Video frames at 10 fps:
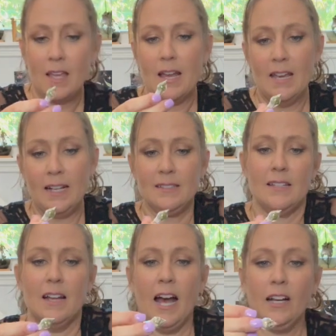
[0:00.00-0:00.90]
Next,
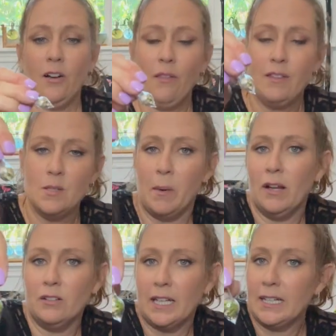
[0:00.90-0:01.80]
I call this
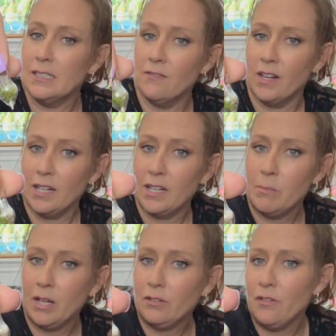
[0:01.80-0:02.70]
bottle like a divinity
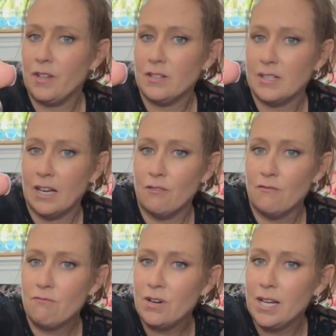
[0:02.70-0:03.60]
bottle. There's a
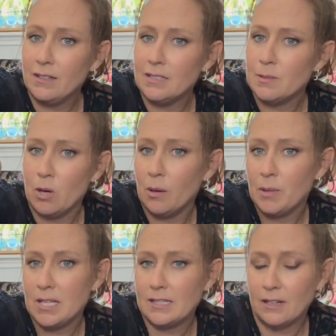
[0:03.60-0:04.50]
really small
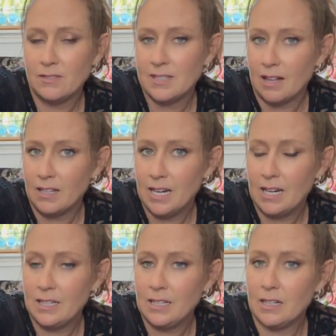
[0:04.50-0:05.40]
piece of selenite
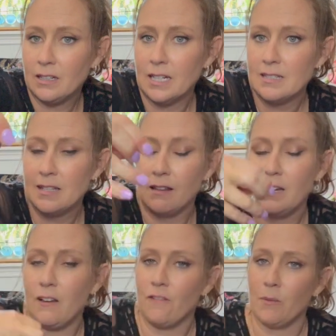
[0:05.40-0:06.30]
in here, and
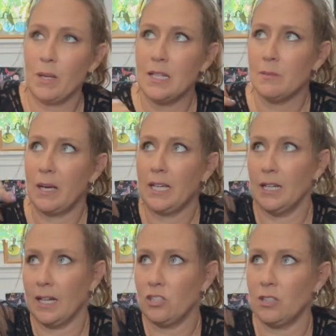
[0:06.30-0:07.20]
selenite for me is my
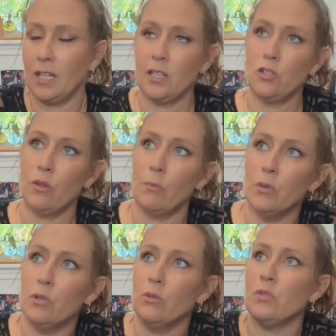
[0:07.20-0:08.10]
connection, like, to the
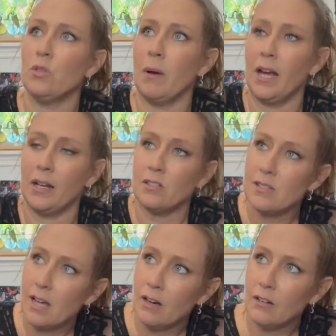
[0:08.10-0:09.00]
moon, to my higher
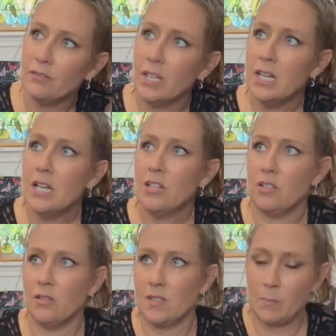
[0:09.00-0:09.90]
self,
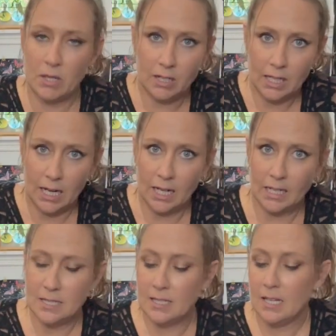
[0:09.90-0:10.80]
to spirit
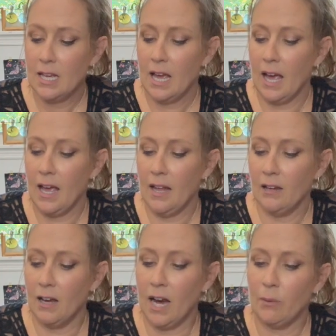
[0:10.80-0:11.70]
guides.
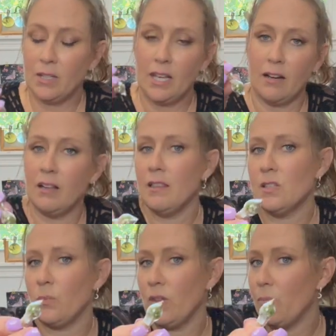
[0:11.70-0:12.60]
And I would carry
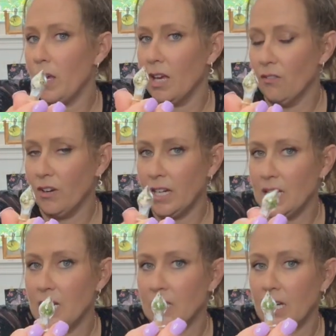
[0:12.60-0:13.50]
this with me if I
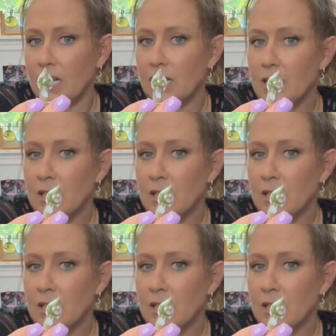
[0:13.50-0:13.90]
needed, like,